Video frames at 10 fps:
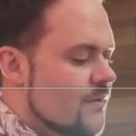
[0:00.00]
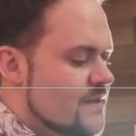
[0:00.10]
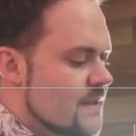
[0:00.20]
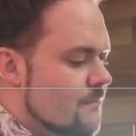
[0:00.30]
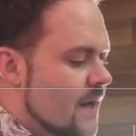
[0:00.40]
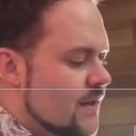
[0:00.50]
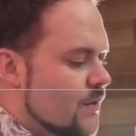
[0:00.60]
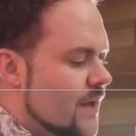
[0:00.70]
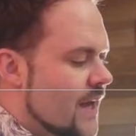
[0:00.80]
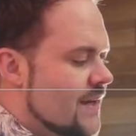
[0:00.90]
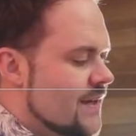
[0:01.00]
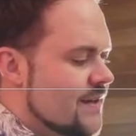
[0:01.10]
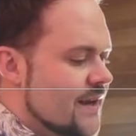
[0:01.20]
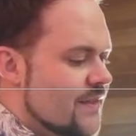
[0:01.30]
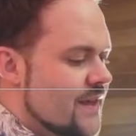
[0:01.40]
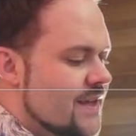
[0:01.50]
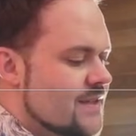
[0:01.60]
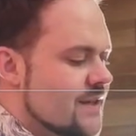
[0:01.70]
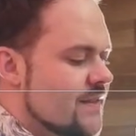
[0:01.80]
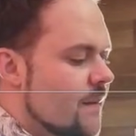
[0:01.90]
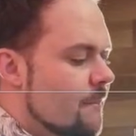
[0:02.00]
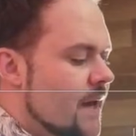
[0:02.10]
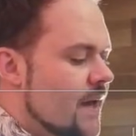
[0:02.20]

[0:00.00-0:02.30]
Where is the mic located? I think it's on the